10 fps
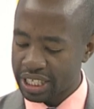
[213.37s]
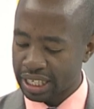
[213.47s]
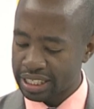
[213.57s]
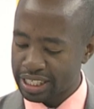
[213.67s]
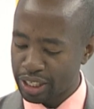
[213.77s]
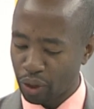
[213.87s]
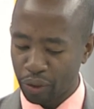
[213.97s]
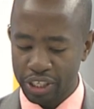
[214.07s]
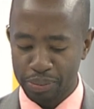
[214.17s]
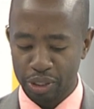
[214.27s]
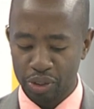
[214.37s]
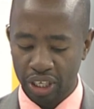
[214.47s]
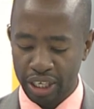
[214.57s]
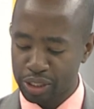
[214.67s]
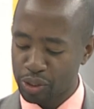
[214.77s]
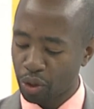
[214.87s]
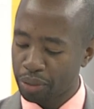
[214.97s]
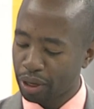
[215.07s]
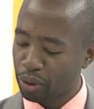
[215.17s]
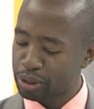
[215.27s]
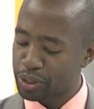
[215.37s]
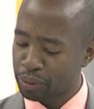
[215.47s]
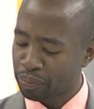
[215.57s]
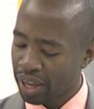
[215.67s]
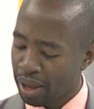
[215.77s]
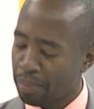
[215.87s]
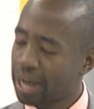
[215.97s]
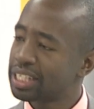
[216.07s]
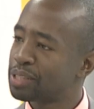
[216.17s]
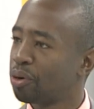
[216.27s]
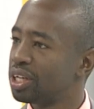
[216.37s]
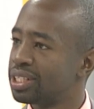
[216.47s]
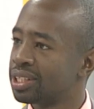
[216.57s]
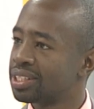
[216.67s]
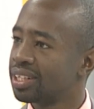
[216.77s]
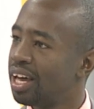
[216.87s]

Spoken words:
and see on this particular story. But also, matters politics.